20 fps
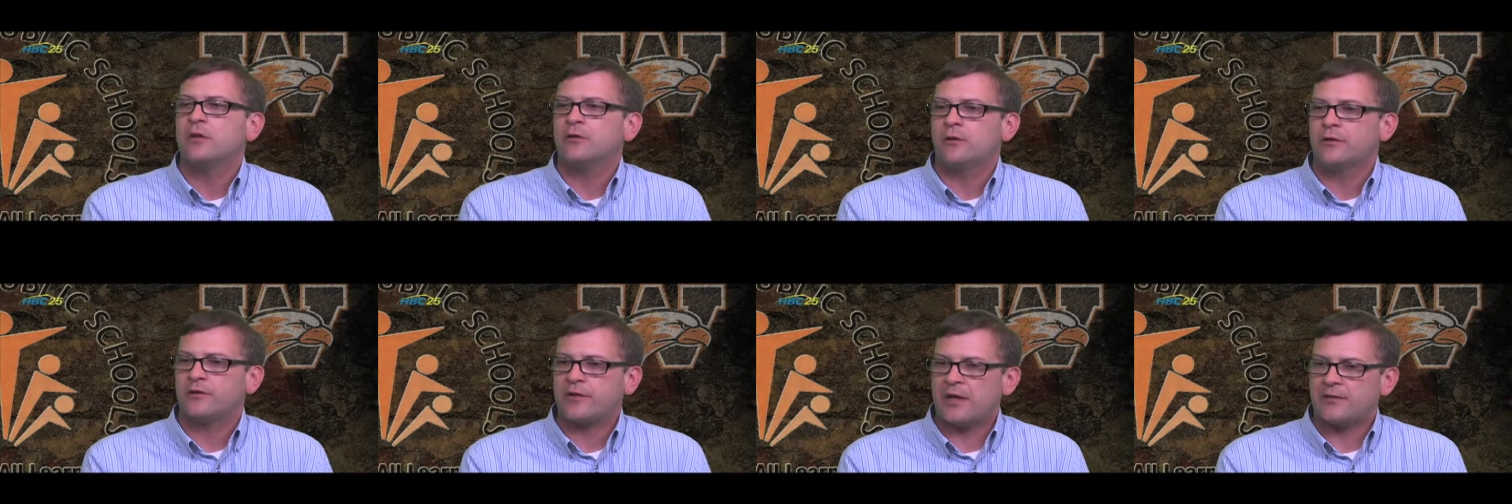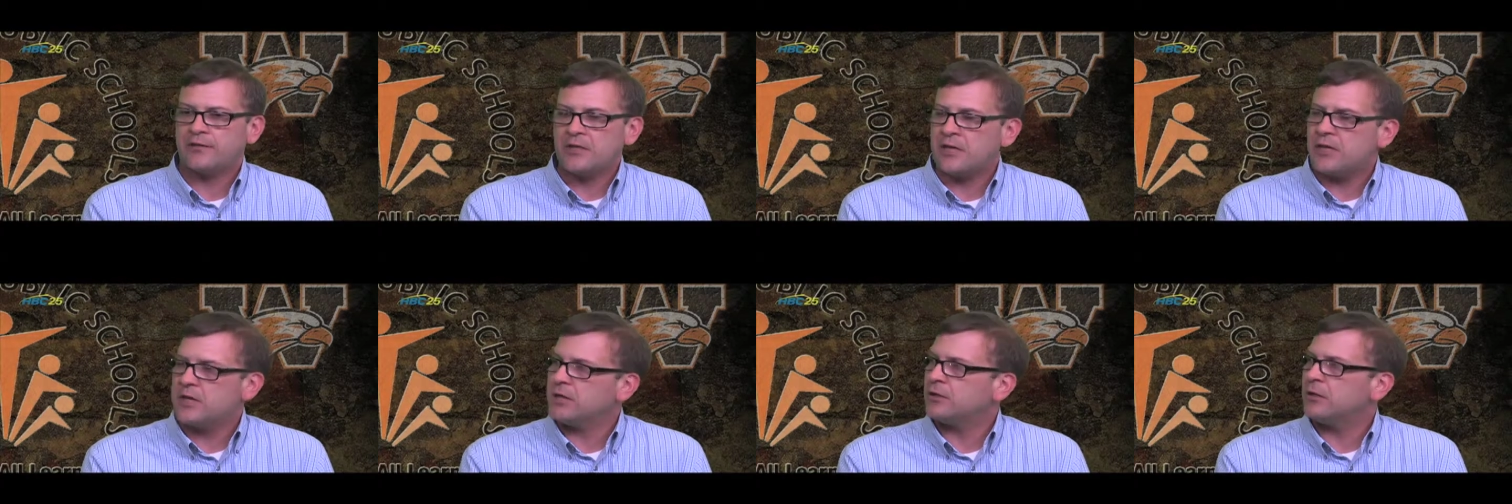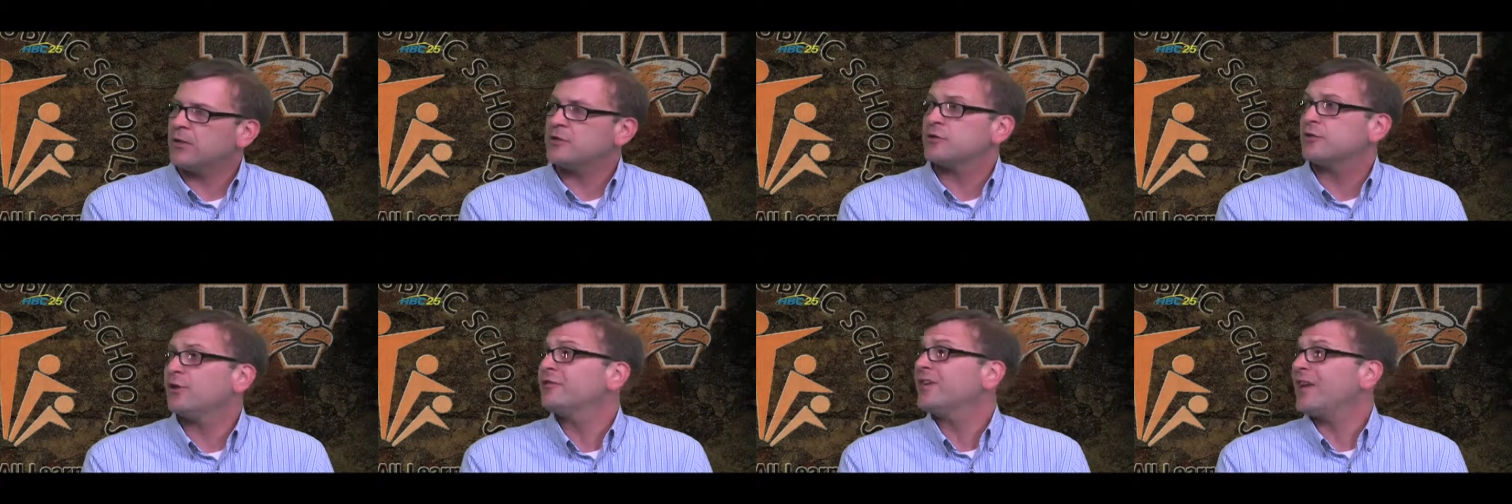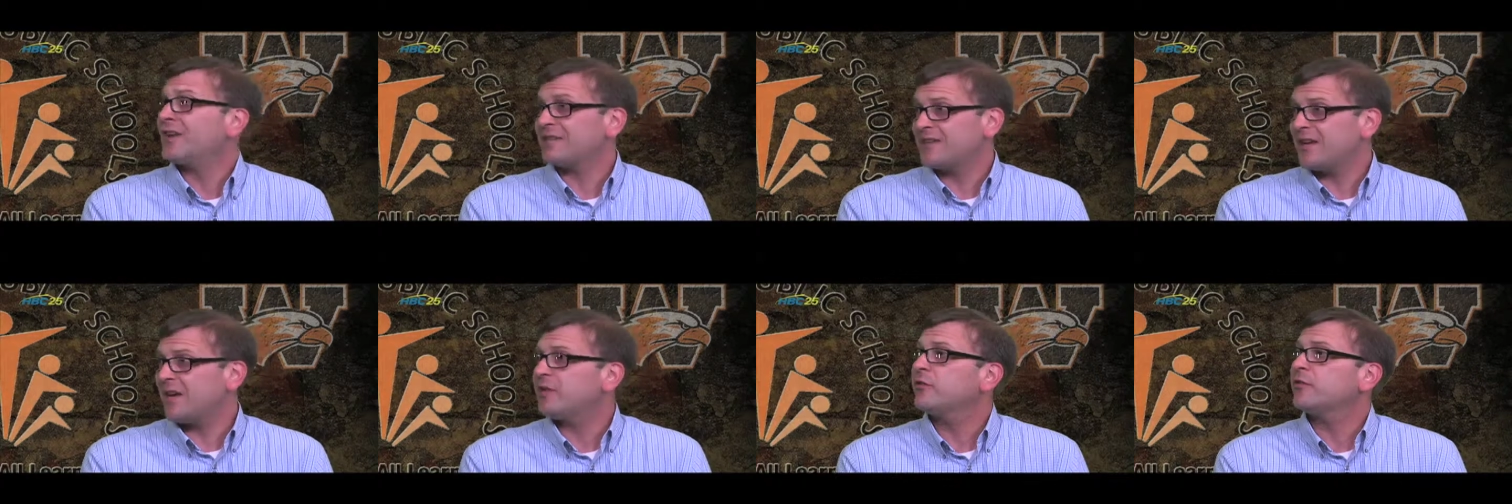looks at the English, looks
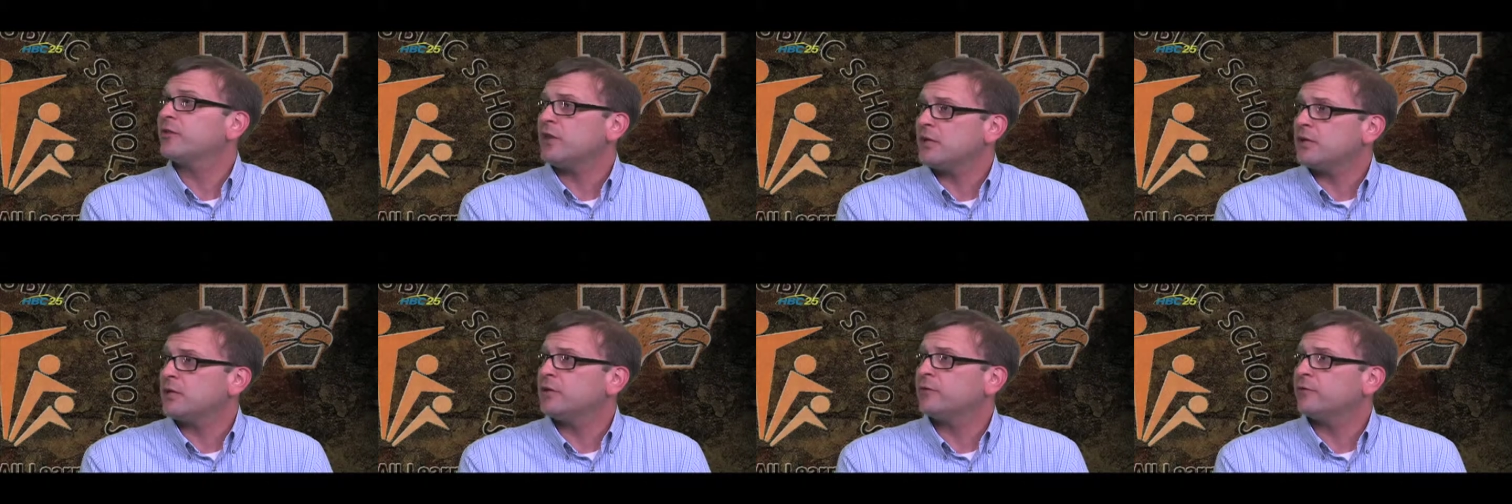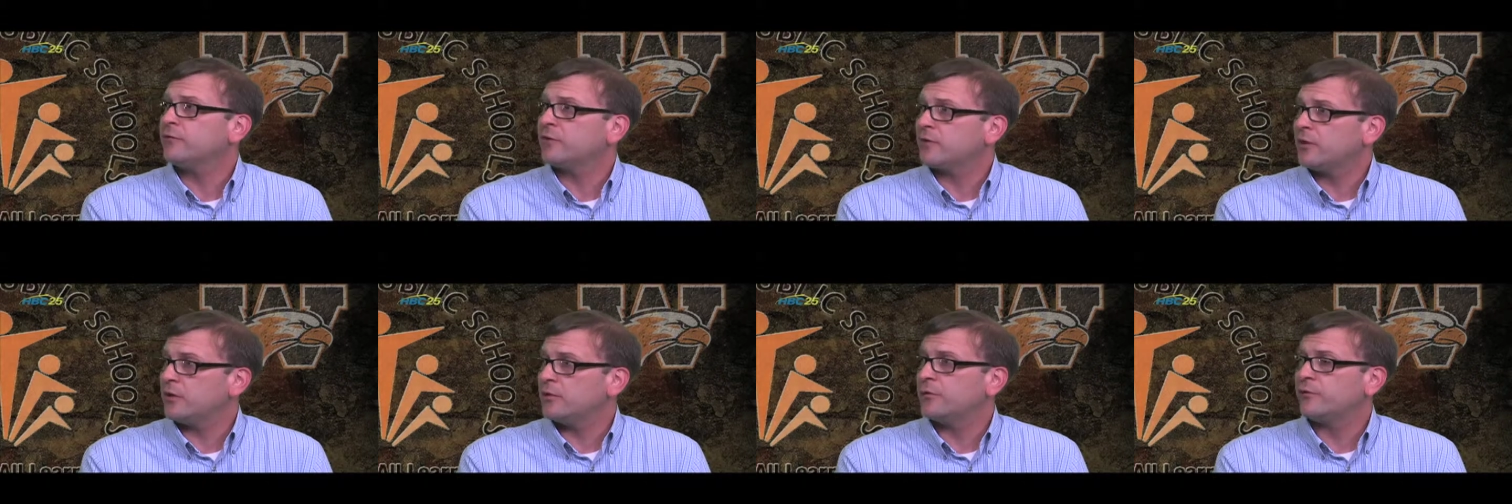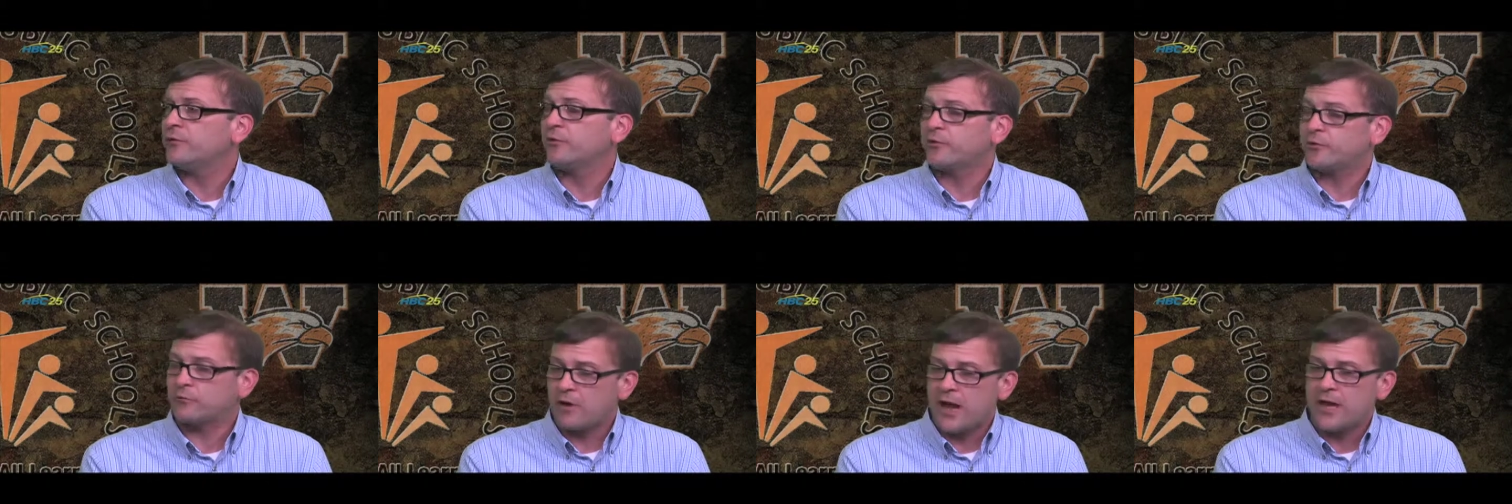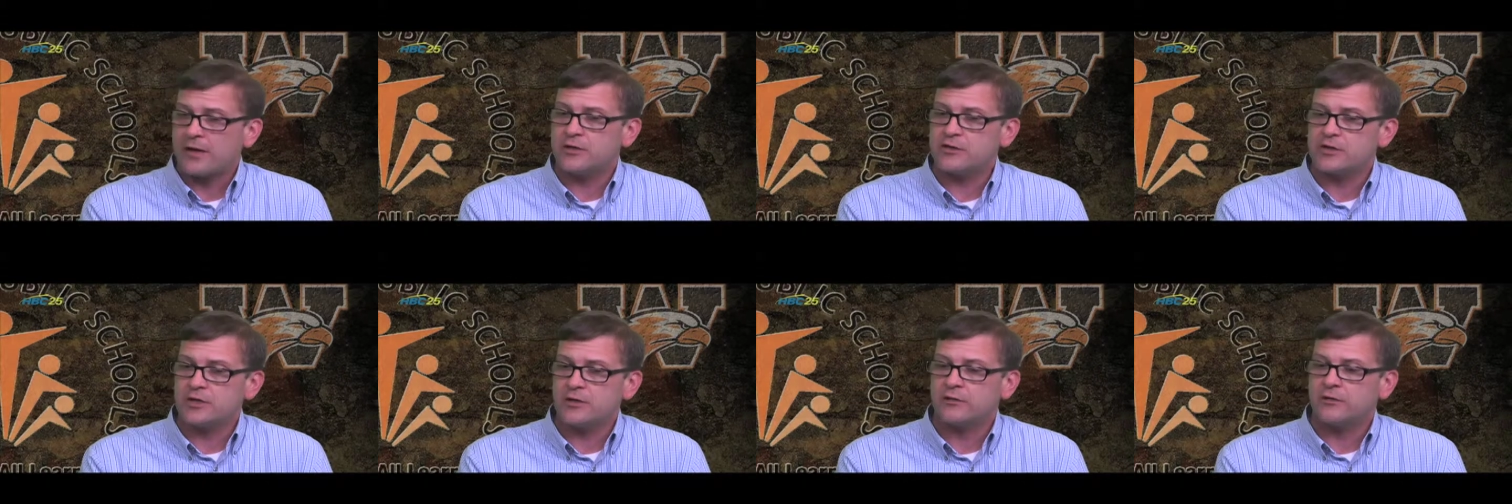at test taking skills and
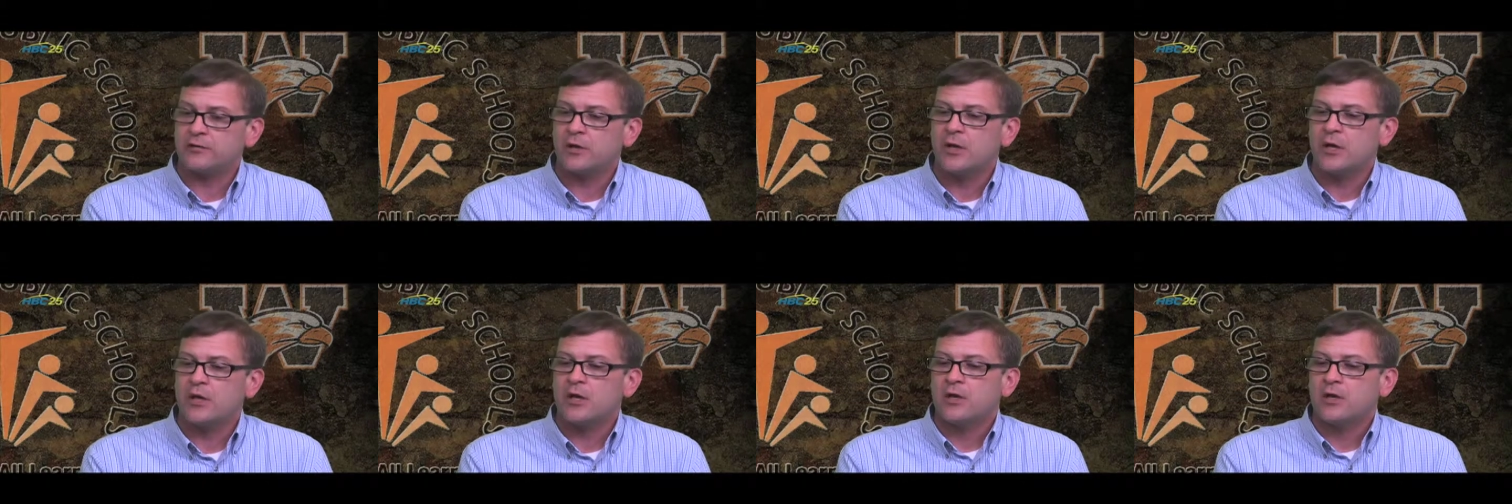strategies,